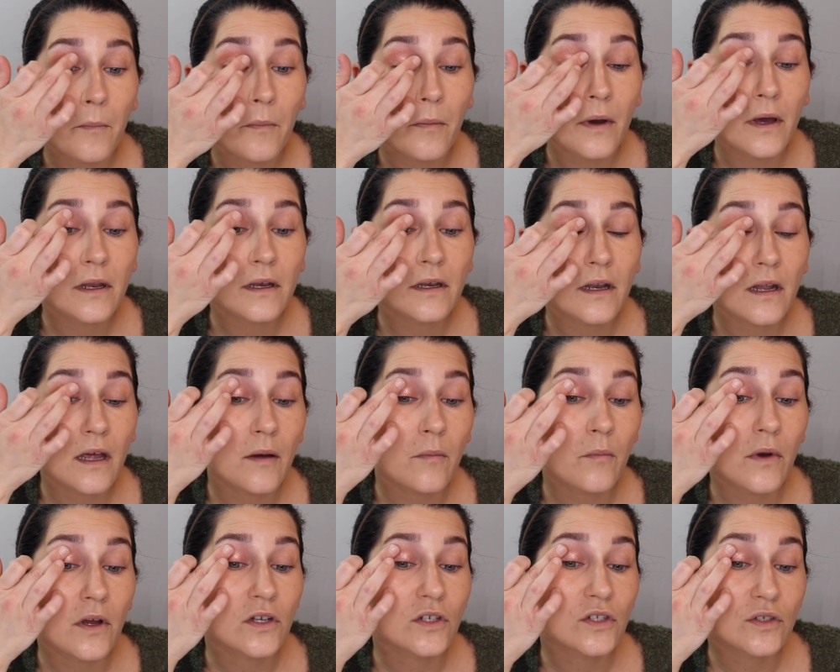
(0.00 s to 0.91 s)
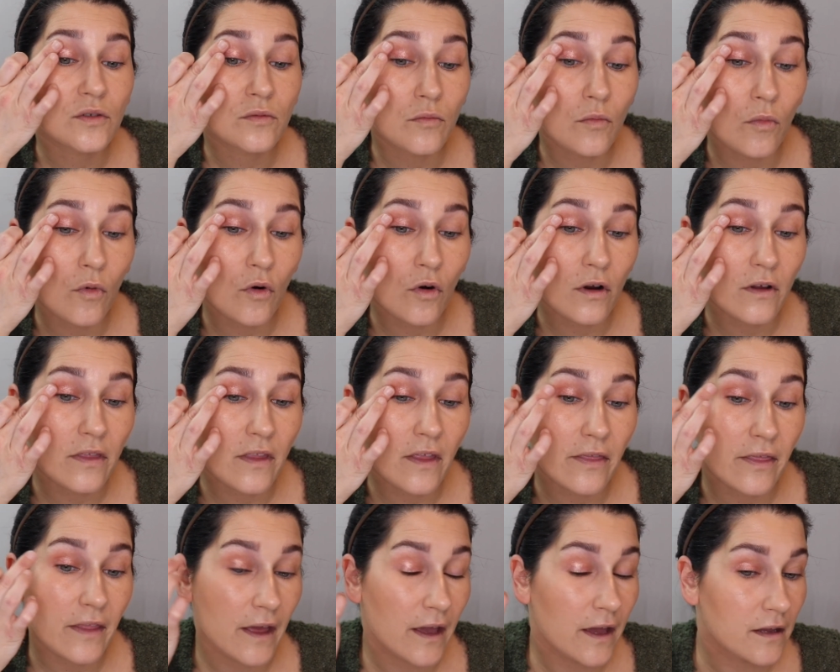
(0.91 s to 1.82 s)
but not much more
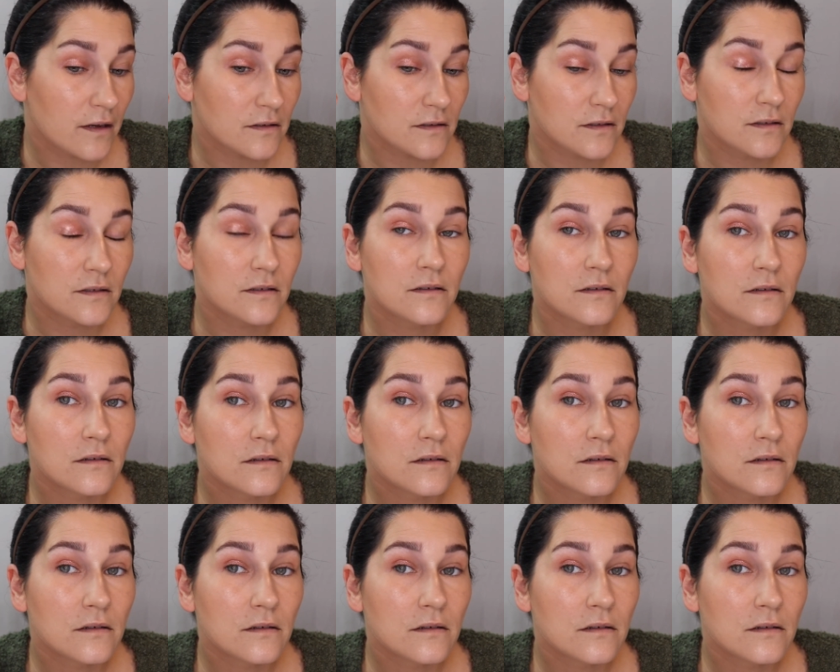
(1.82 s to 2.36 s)
than that.